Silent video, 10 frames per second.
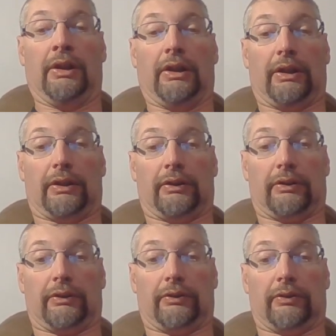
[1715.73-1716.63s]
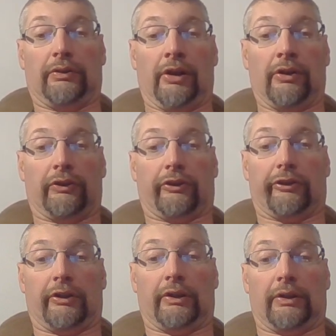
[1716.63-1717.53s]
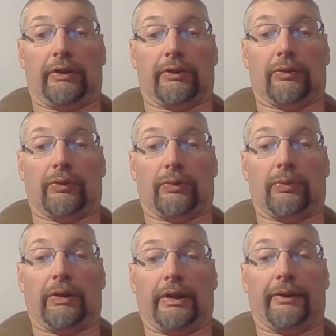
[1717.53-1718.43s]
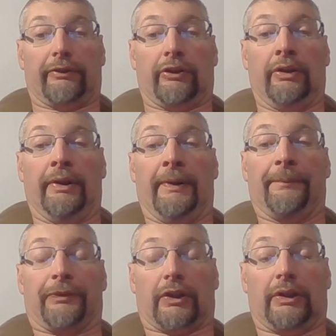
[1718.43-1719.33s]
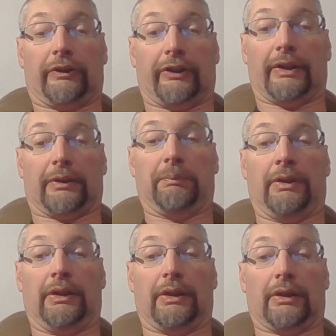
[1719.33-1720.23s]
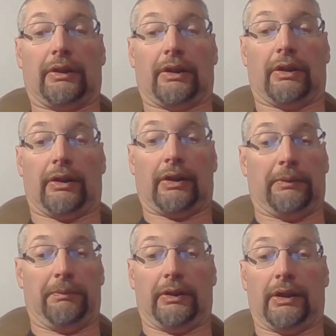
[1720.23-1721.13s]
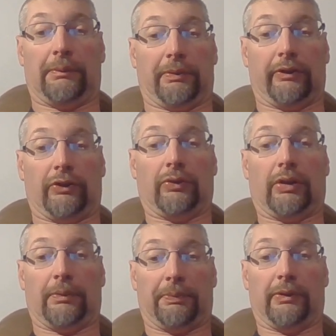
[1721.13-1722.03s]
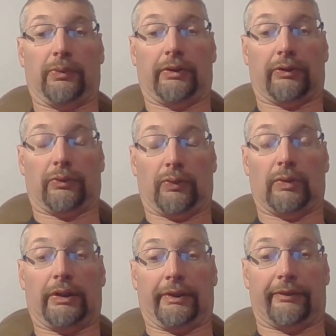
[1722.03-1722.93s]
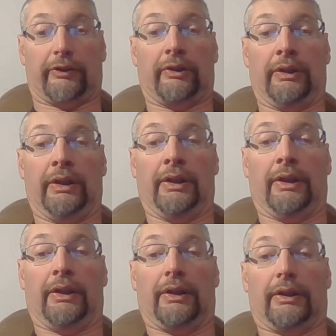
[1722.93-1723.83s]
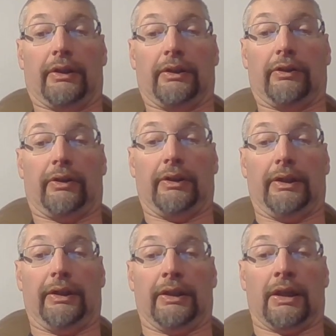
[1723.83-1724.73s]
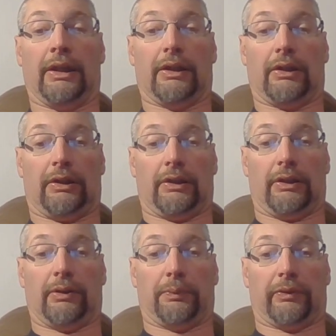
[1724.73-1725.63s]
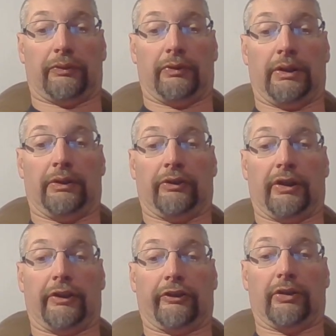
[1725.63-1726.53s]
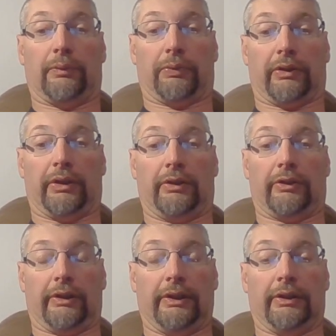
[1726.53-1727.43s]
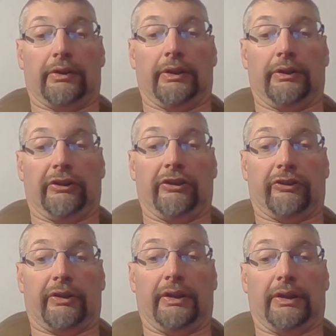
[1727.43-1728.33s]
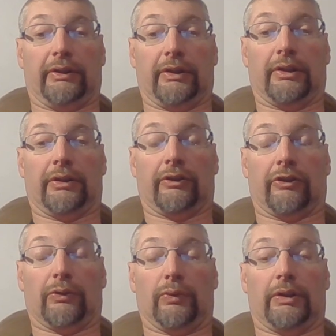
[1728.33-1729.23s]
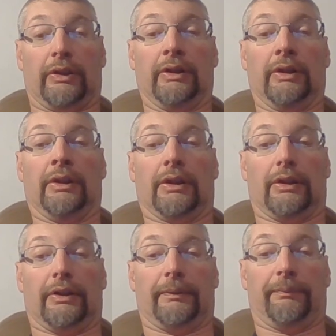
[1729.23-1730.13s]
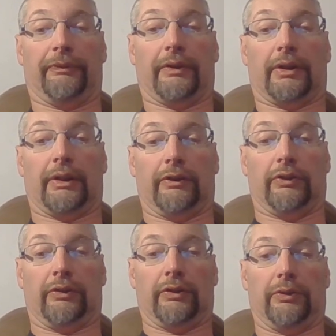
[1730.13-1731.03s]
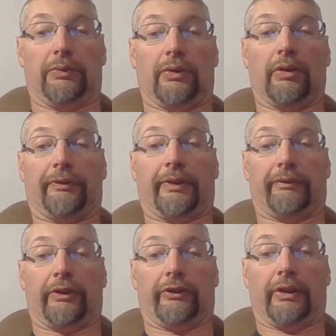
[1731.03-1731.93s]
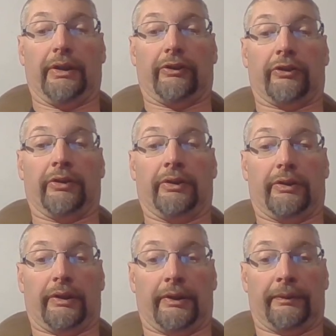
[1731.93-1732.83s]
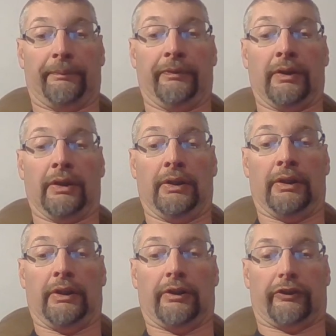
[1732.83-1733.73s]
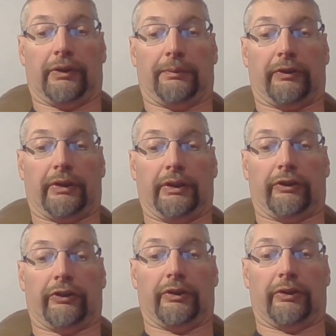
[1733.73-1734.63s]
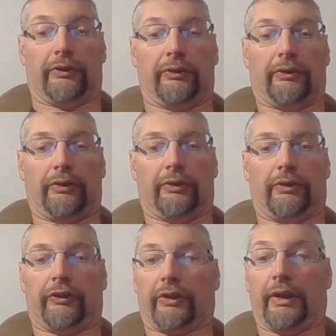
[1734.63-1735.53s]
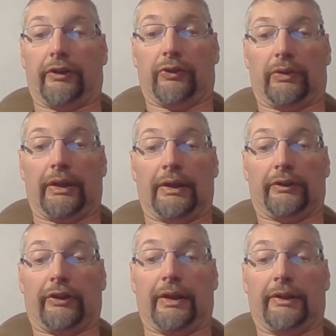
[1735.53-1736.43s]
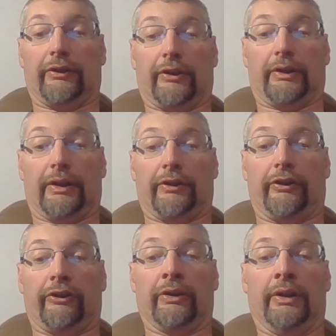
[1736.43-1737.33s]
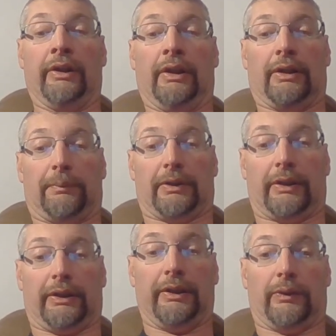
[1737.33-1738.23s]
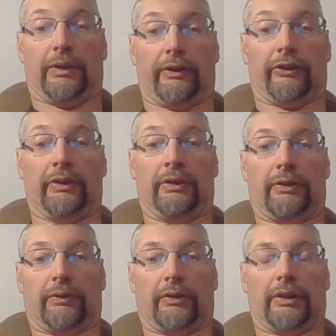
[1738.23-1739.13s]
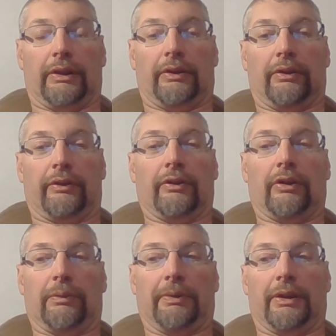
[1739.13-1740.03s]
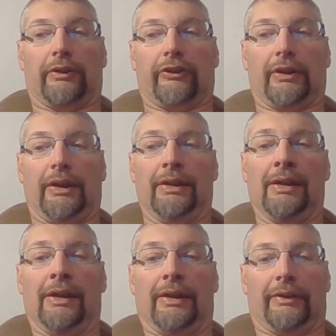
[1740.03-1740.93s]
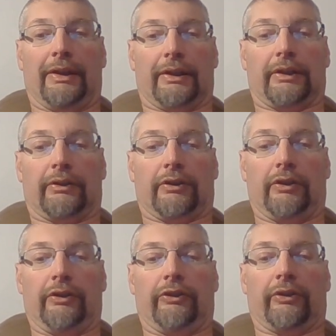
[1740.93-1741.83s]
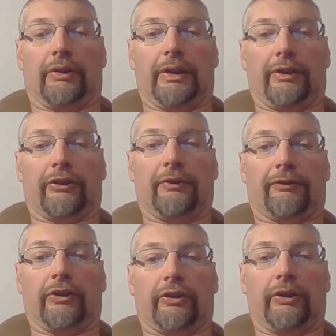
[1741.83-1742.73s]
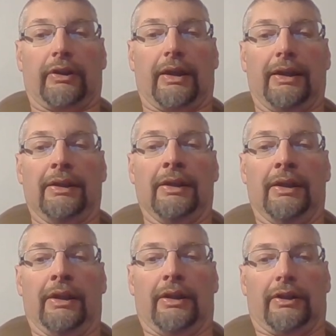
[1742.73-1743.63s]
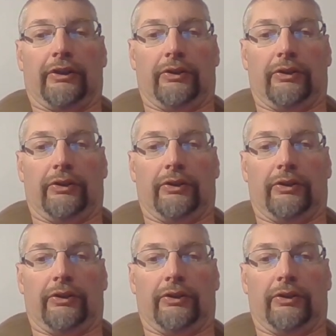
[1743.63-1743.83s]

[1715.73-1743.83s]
in the notes or whatever. Contact me. I'd be happy to help you with whatever you're needing. Help with written tests, help with getting your ELDT training done, and so on. I do all 50 states. Some states are scheduled out tighter than others, but anyways, but all being said, that concludes the lesson for today. Do